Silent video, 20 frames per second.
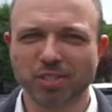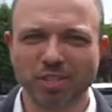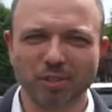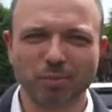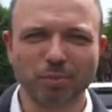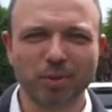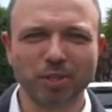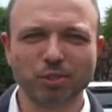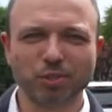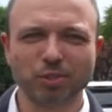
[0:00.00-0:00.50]

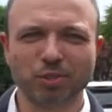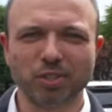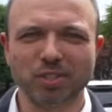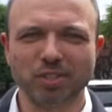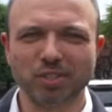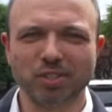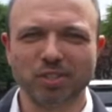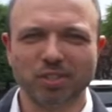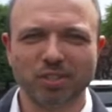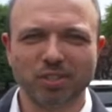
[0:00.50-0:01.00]

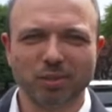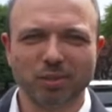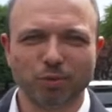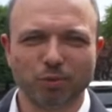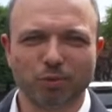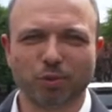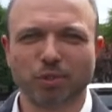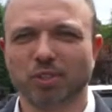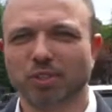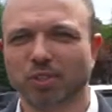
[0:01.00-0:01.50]
Elementary
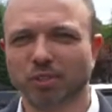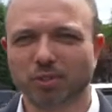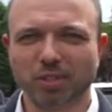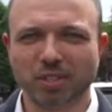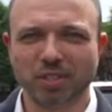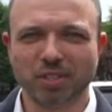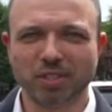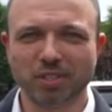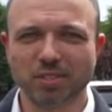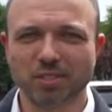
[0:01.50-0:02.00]
for your little
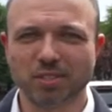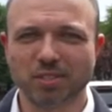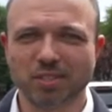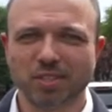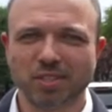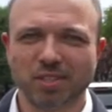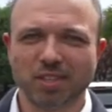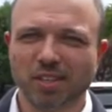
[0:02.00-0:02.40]
kids.